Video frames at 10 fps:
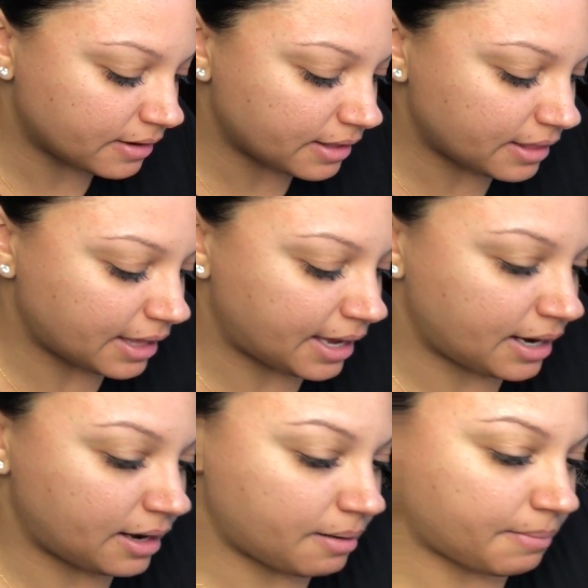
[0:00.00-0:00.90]

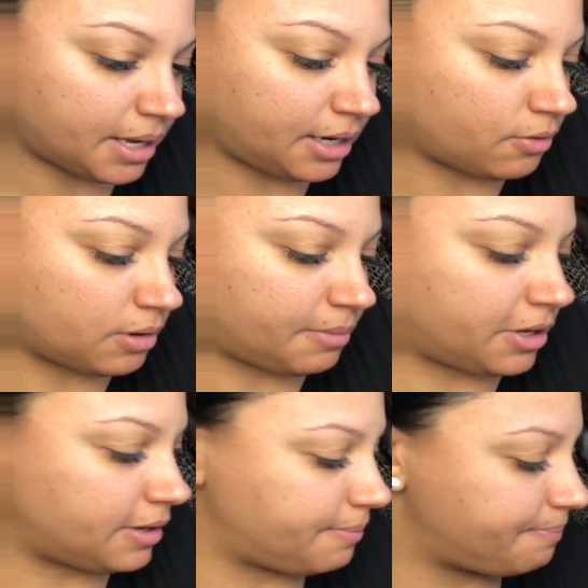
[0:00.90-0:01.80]
than my
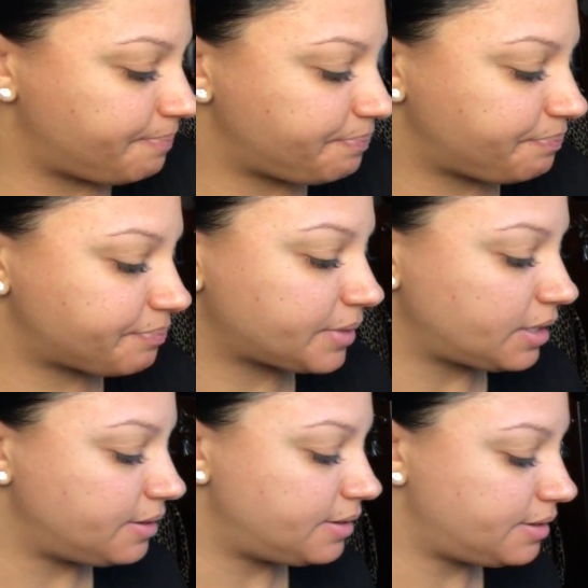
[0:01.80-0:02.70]
normal
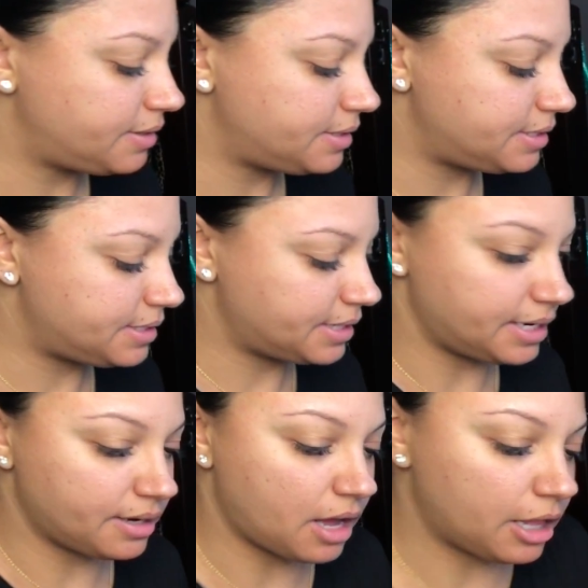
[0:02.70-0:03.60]

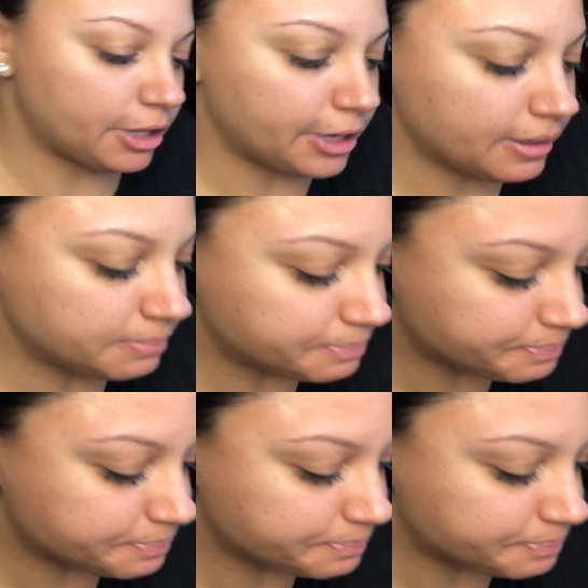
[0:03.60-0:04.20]
skin color.